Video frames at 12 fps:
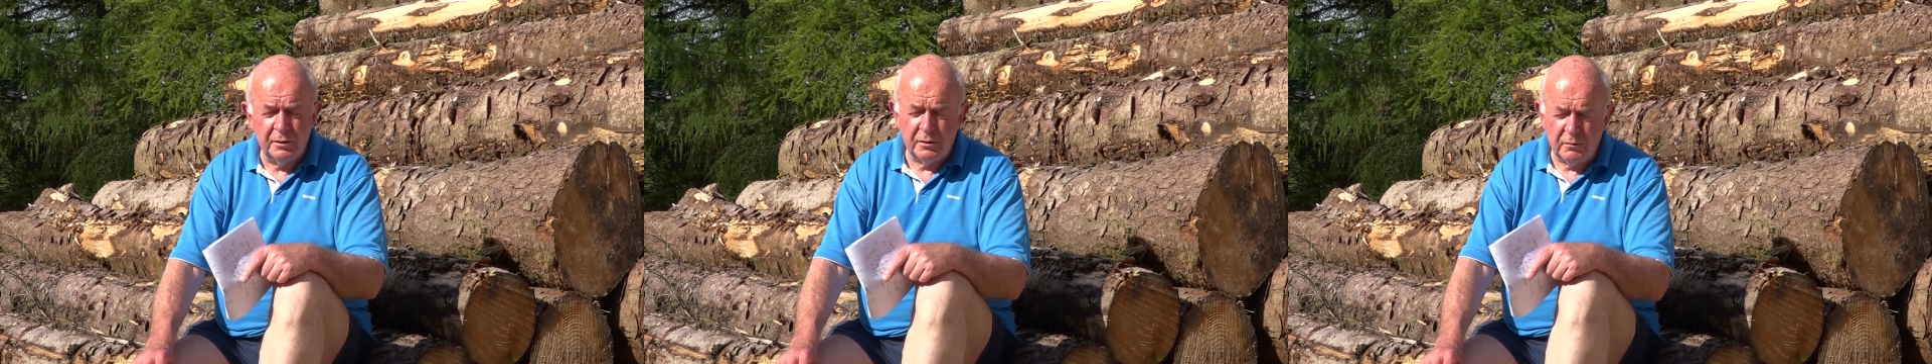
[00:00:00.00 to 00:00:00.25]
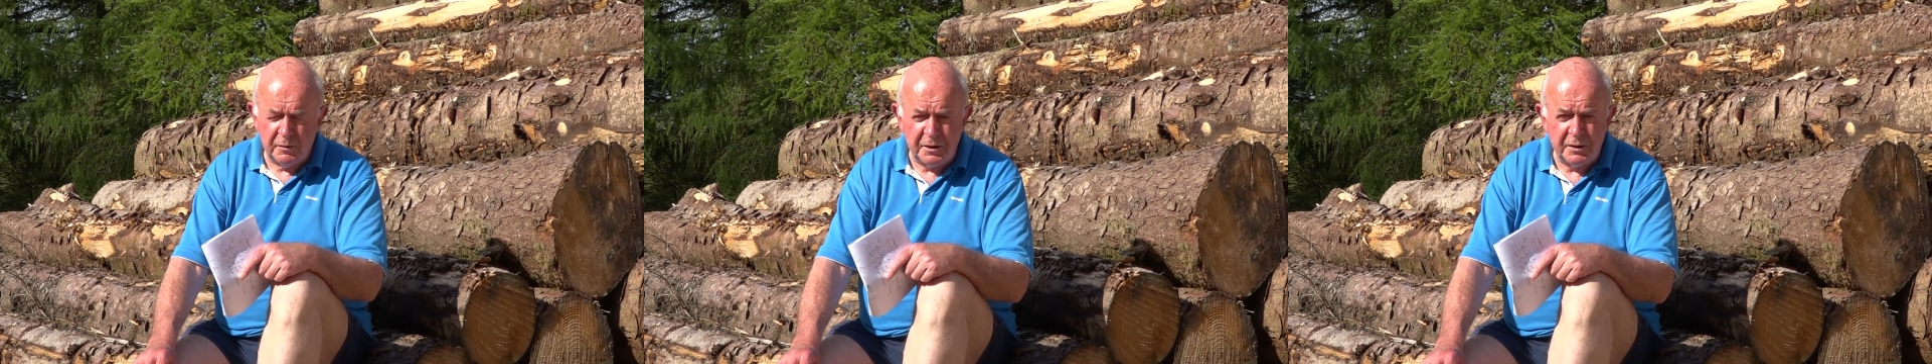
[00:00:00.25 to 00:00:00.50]
and
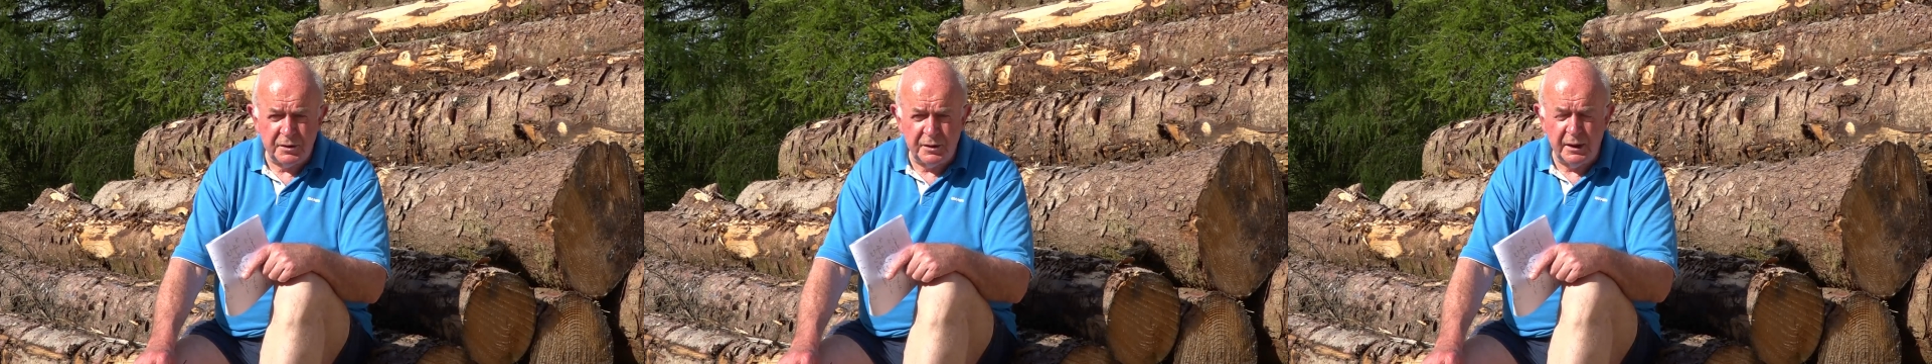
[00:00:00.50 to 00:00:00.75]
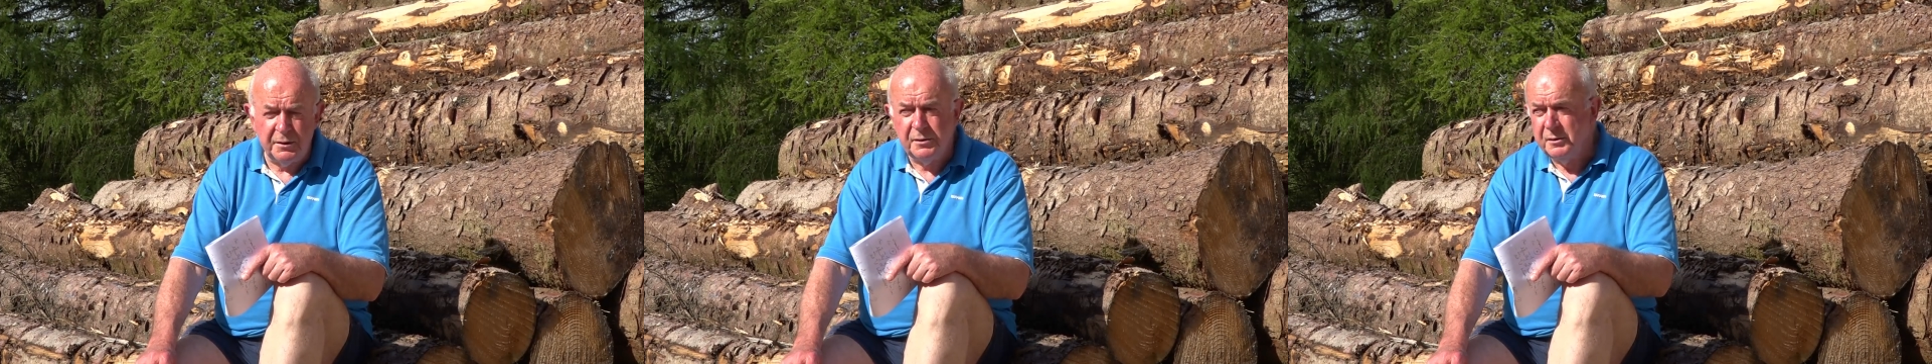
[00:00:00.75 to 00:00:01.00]
to what
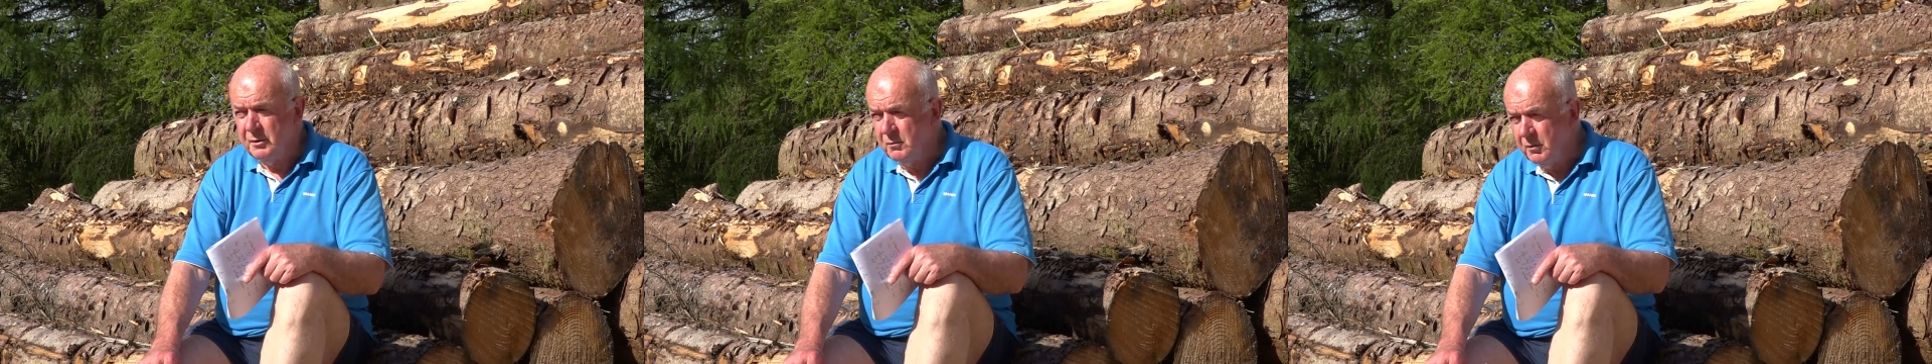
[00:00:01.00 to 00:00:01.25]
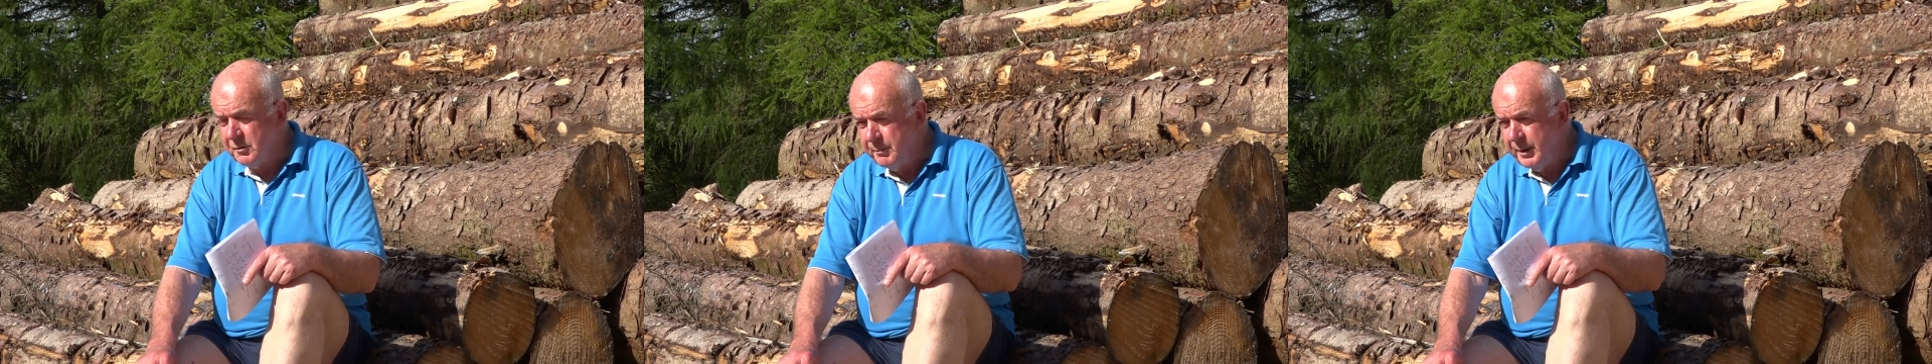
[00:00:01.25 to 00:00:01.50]
extent and at
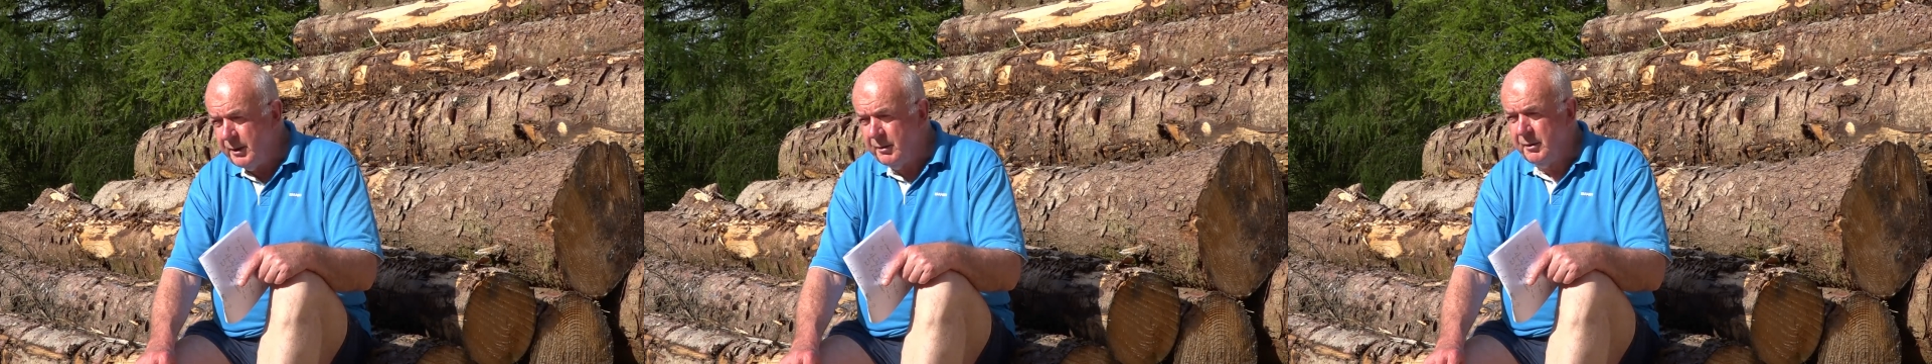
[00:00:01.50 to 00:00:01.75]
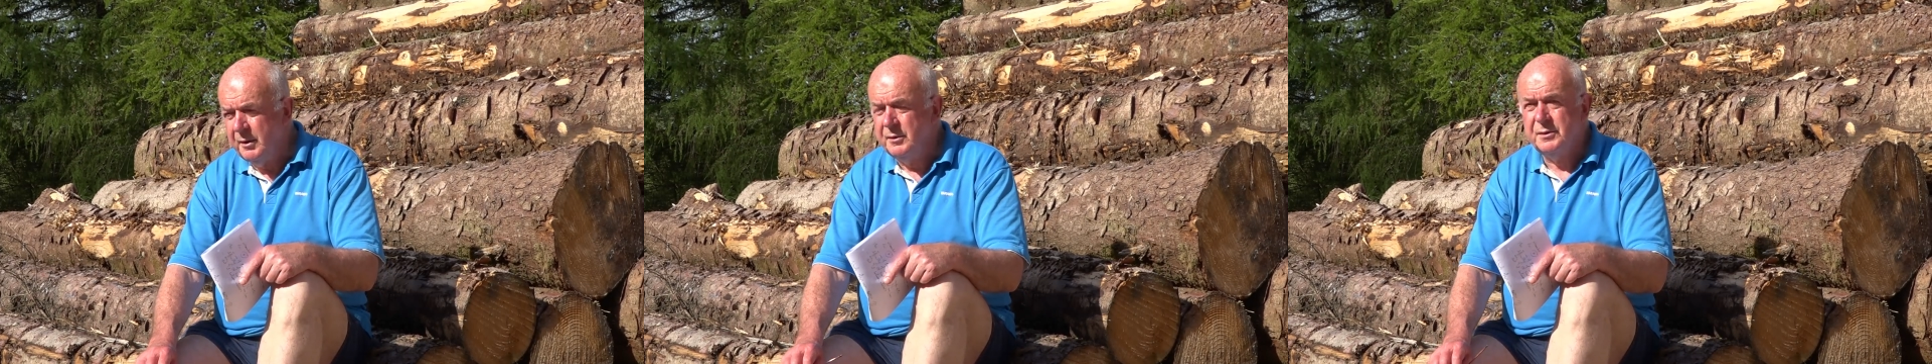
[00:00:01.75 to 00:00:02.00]
what
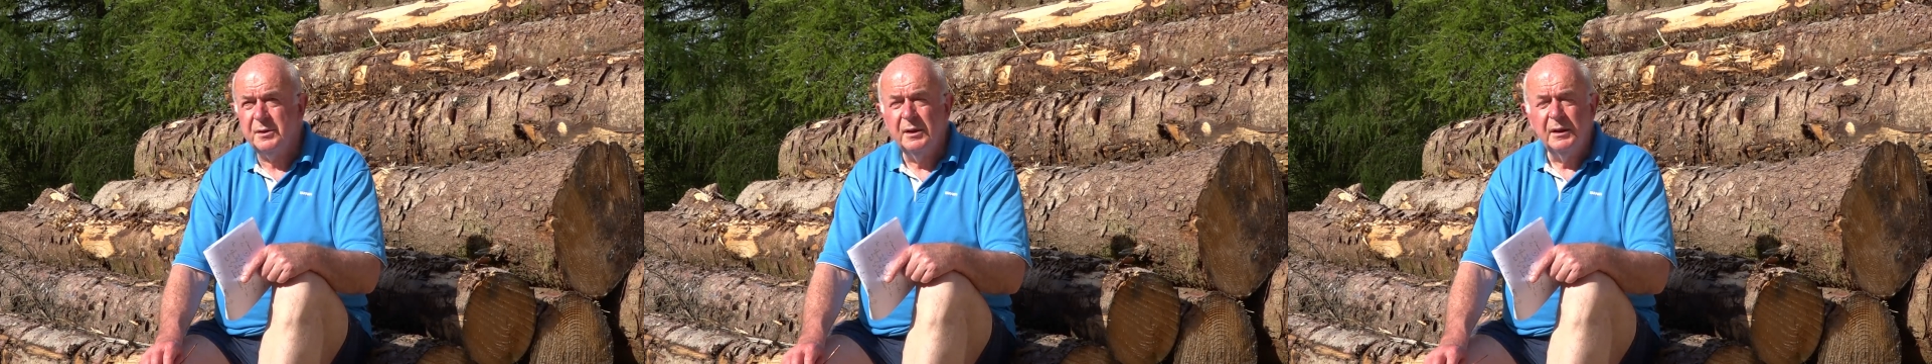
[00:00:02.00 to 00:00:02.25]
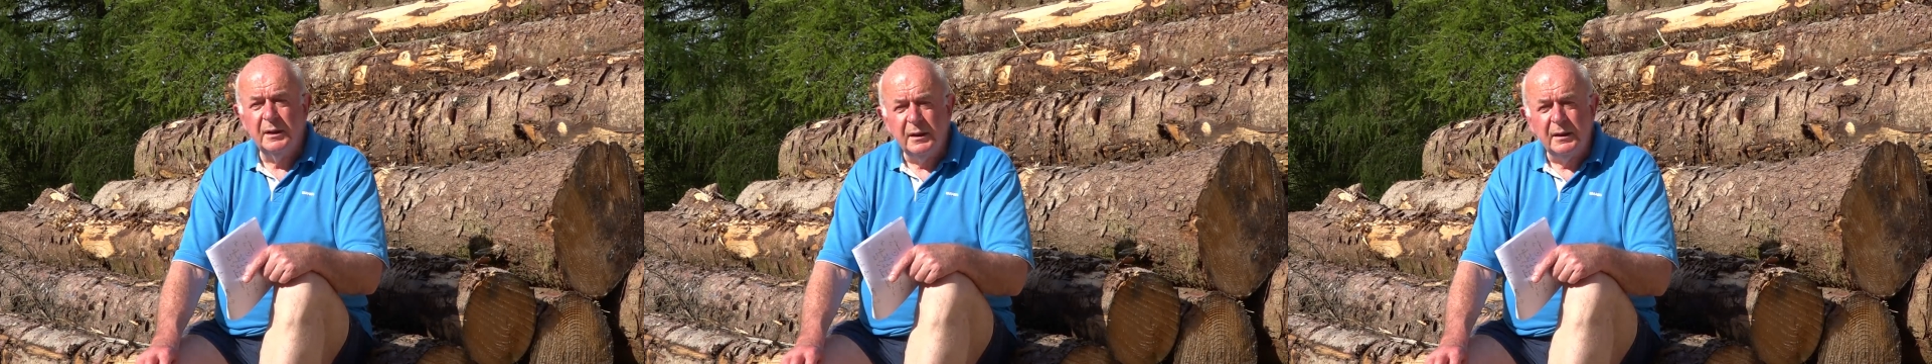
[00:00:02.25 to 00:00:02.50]
periods,
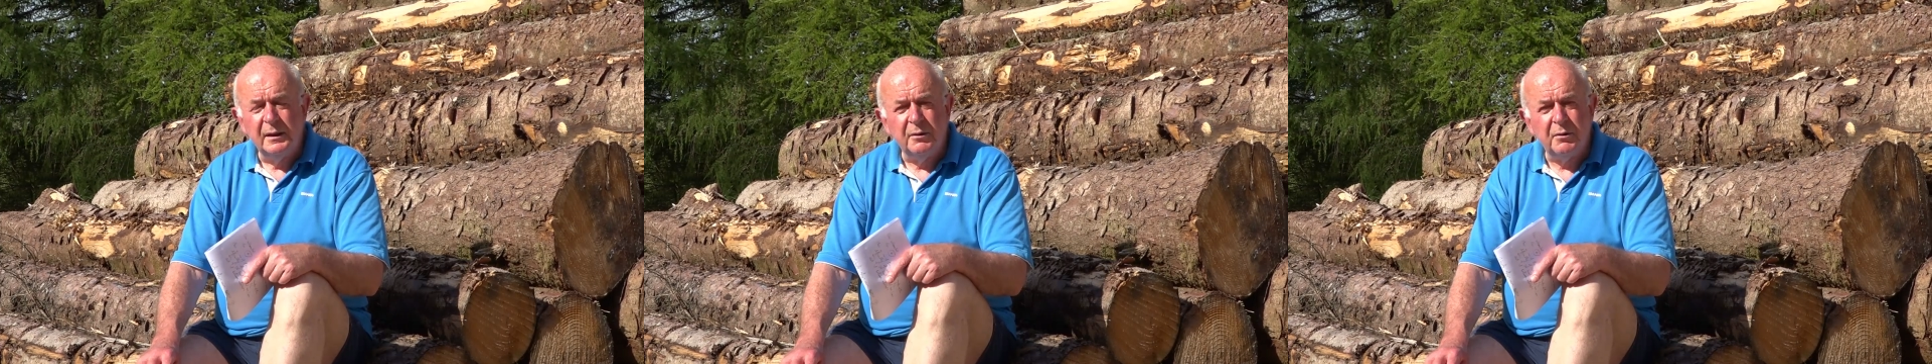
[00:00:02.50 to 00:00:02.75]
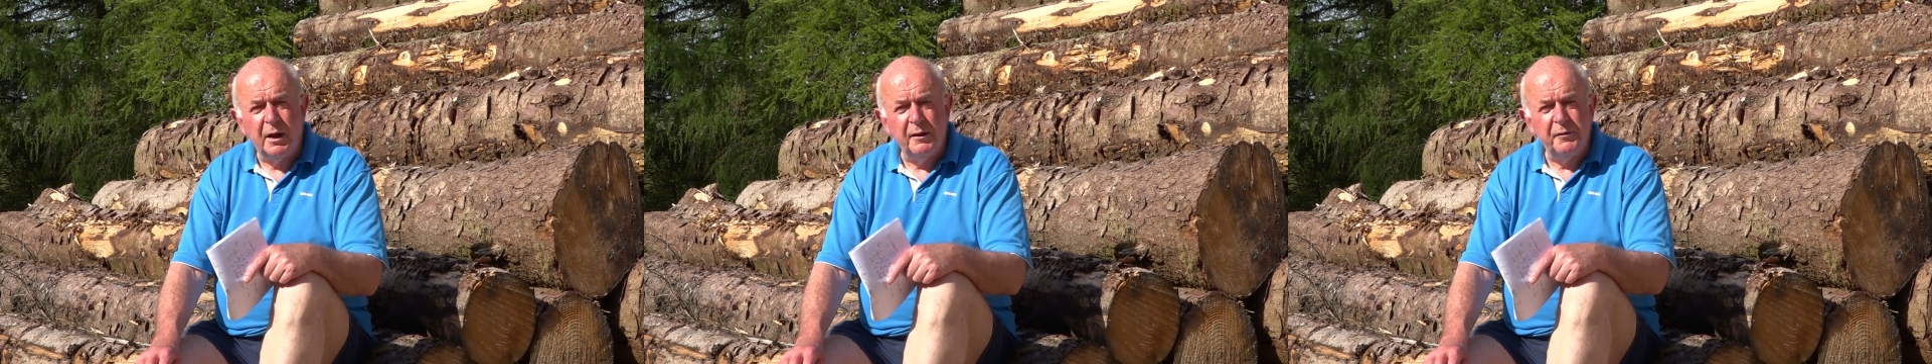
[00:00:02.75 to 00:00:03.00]

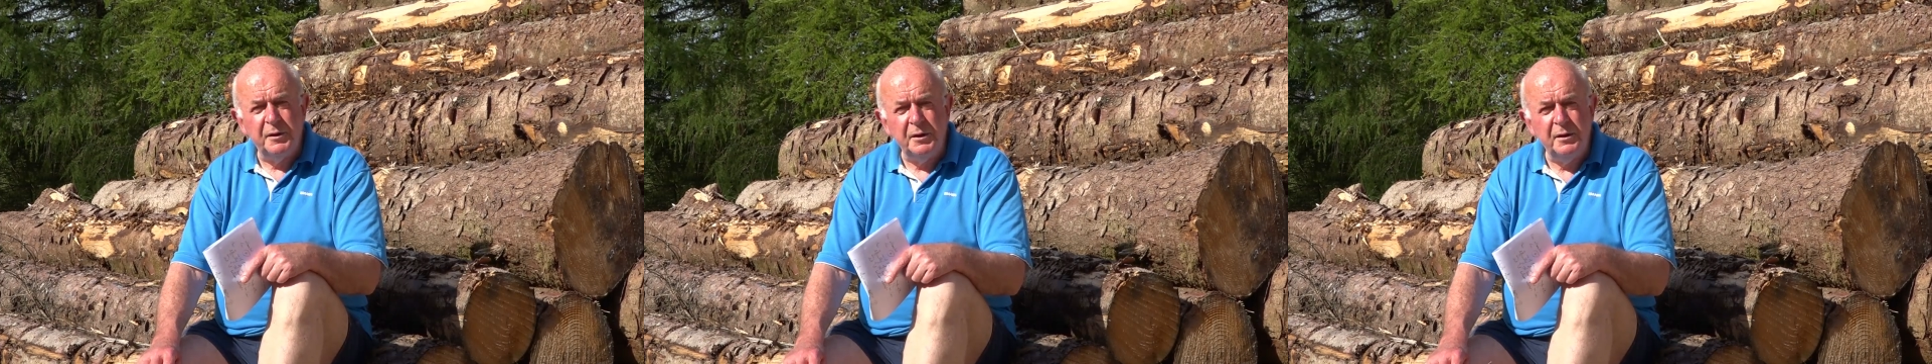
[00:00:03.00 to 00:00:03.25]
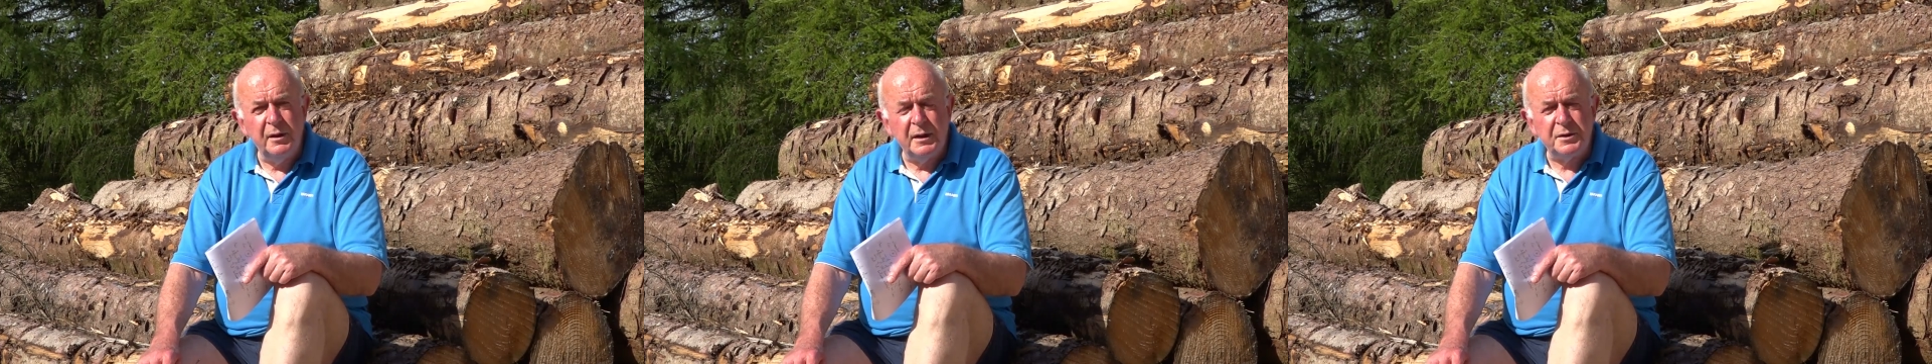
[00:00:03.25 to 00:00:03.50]
arrive in
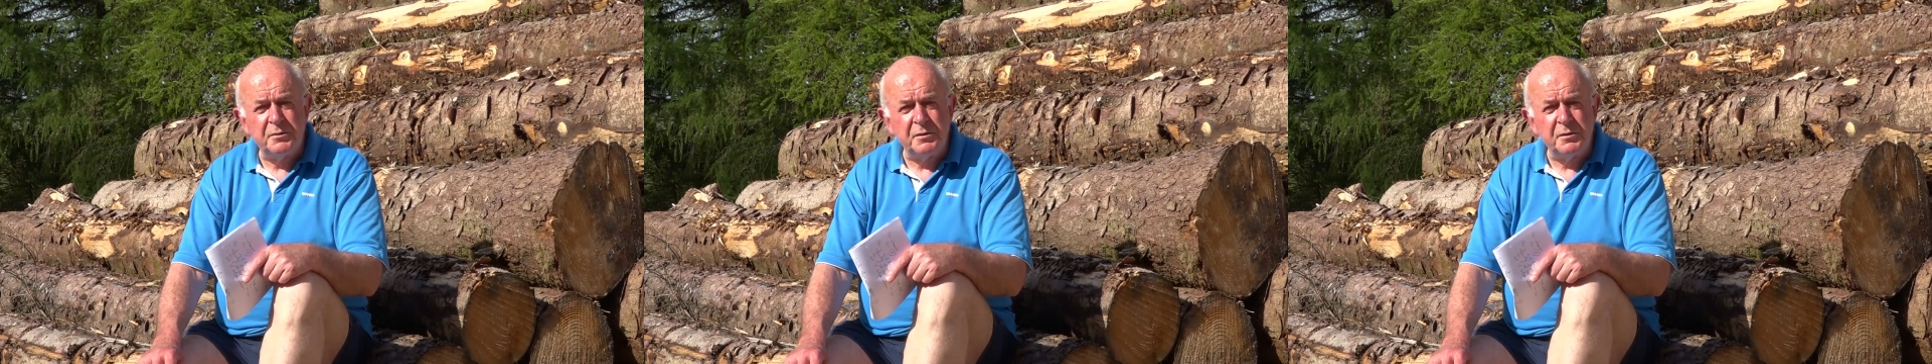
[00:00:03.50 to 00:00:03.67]
India as a